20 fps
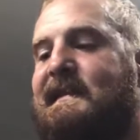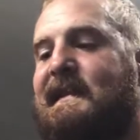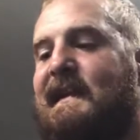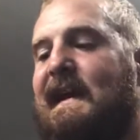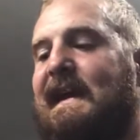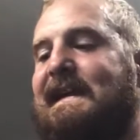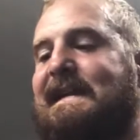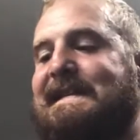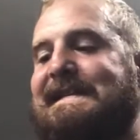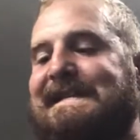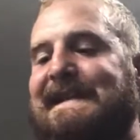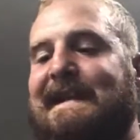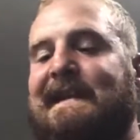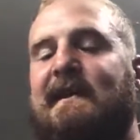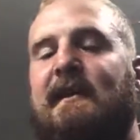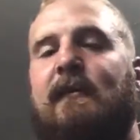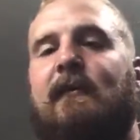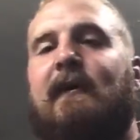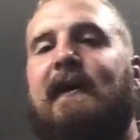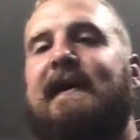I didn't
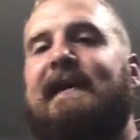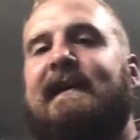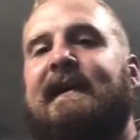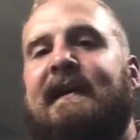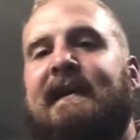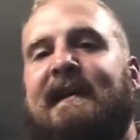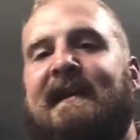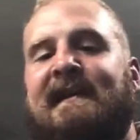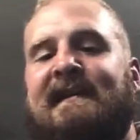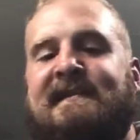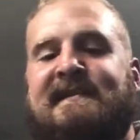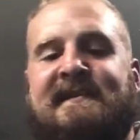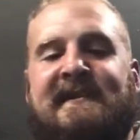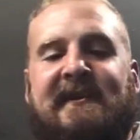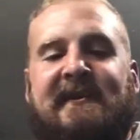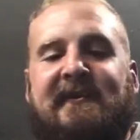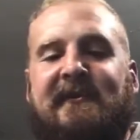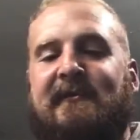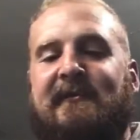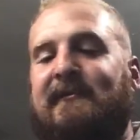quite get
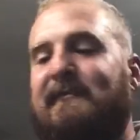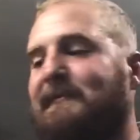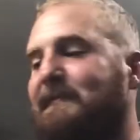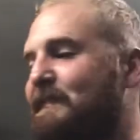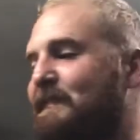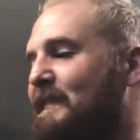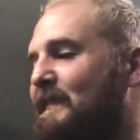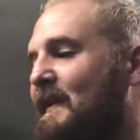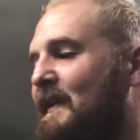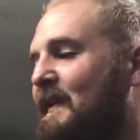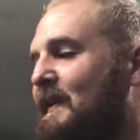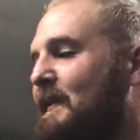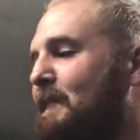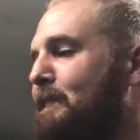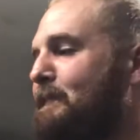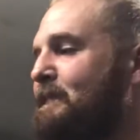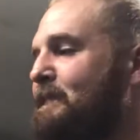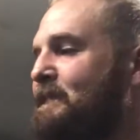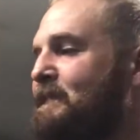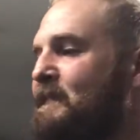into.
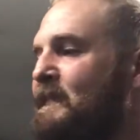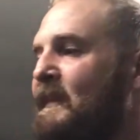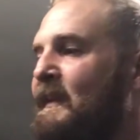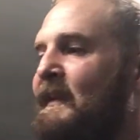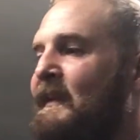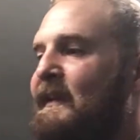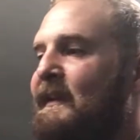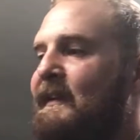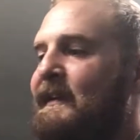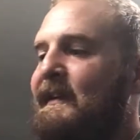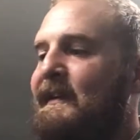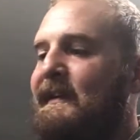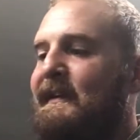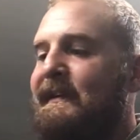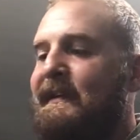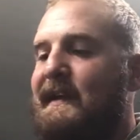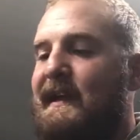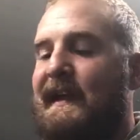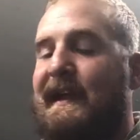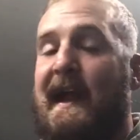
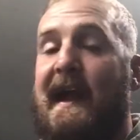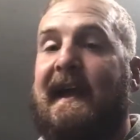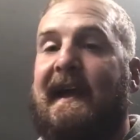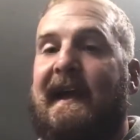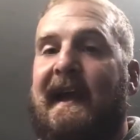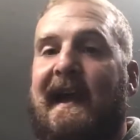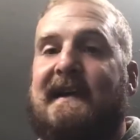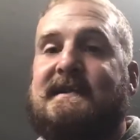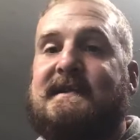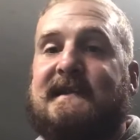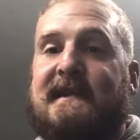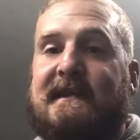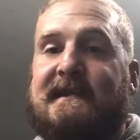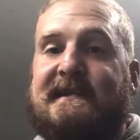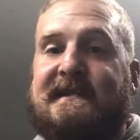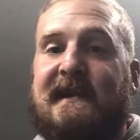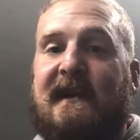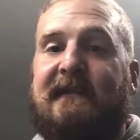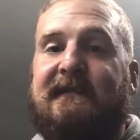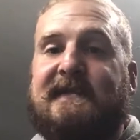I got casting
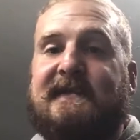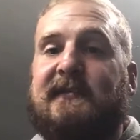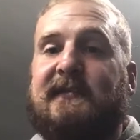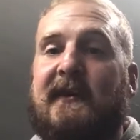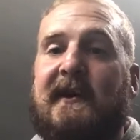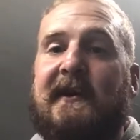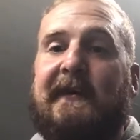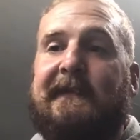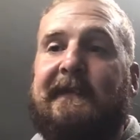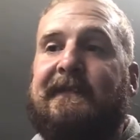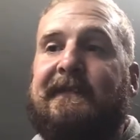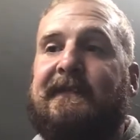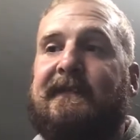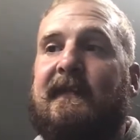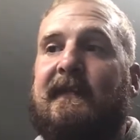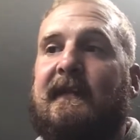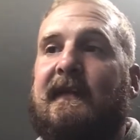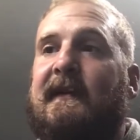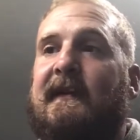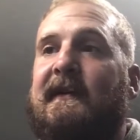stuff as well,
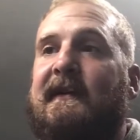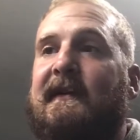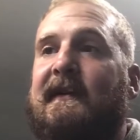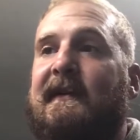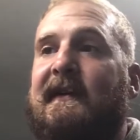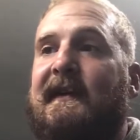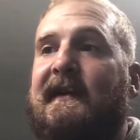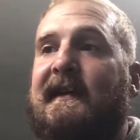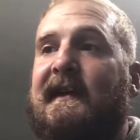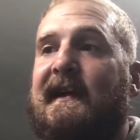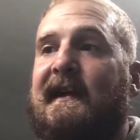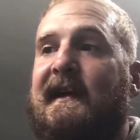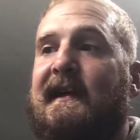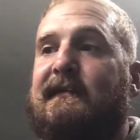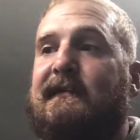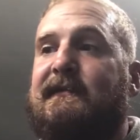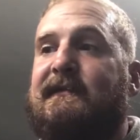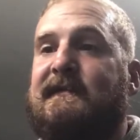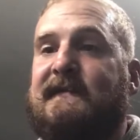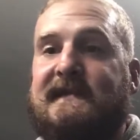and I have
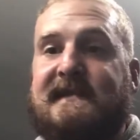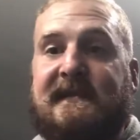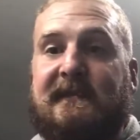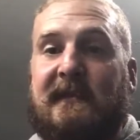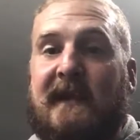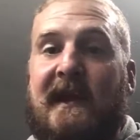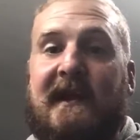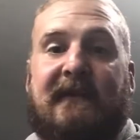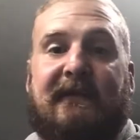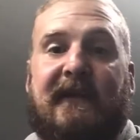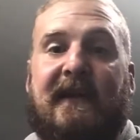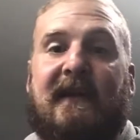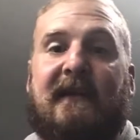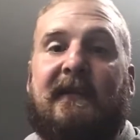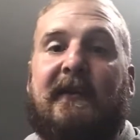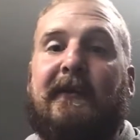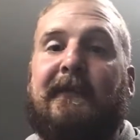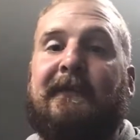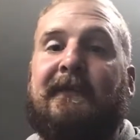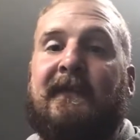some lead
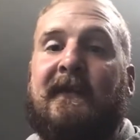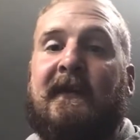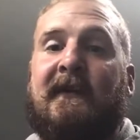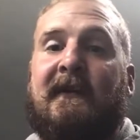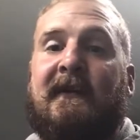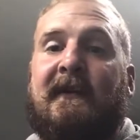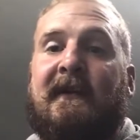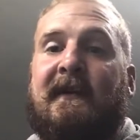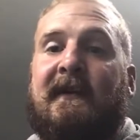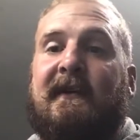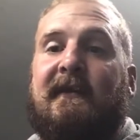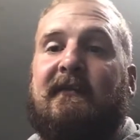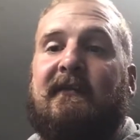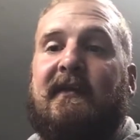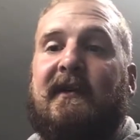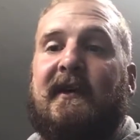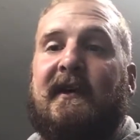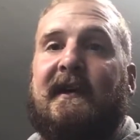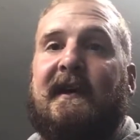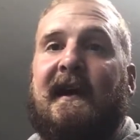available,
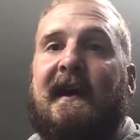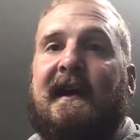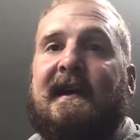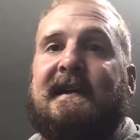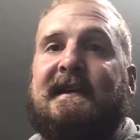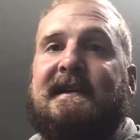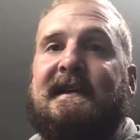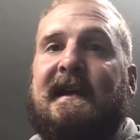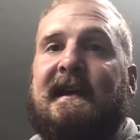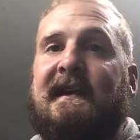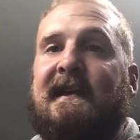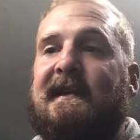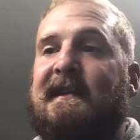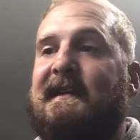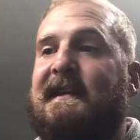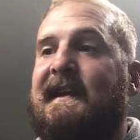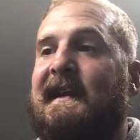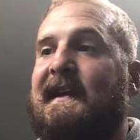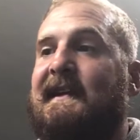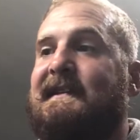but I didn't
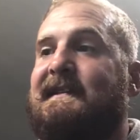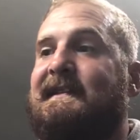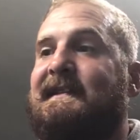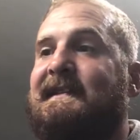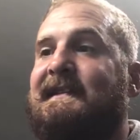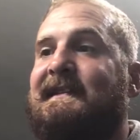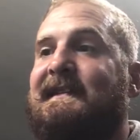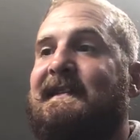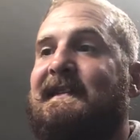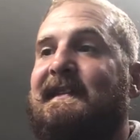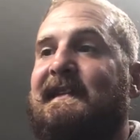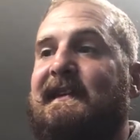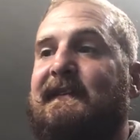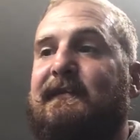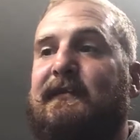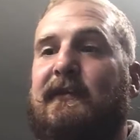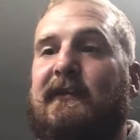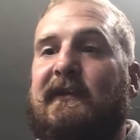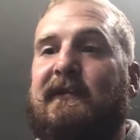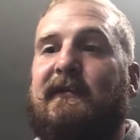get the
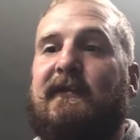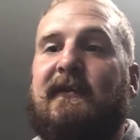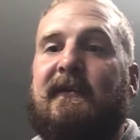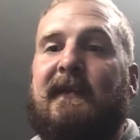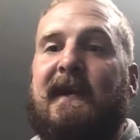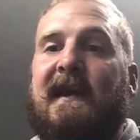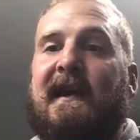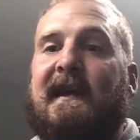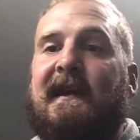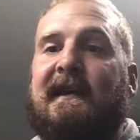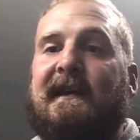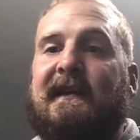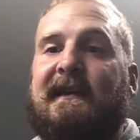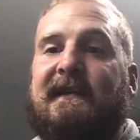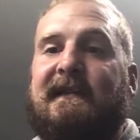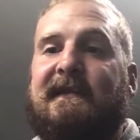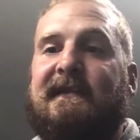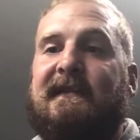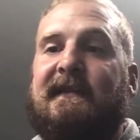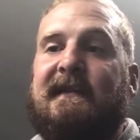44 mag
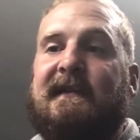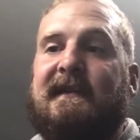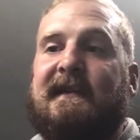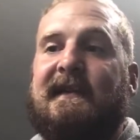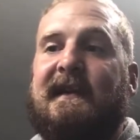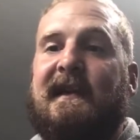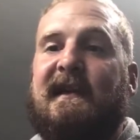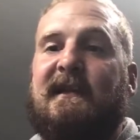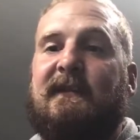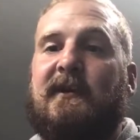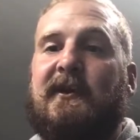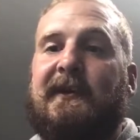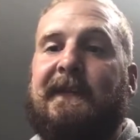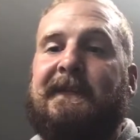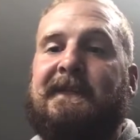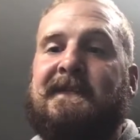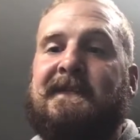caliber